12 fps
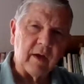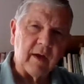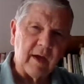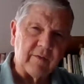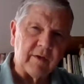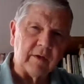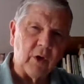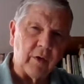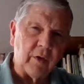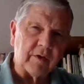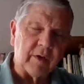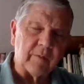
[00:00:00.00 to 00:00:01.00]
heavy load
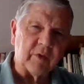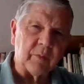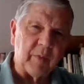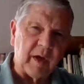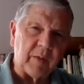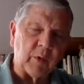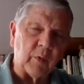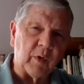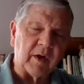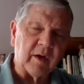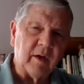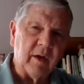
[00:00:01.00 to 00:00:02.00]
in terms of paperwork,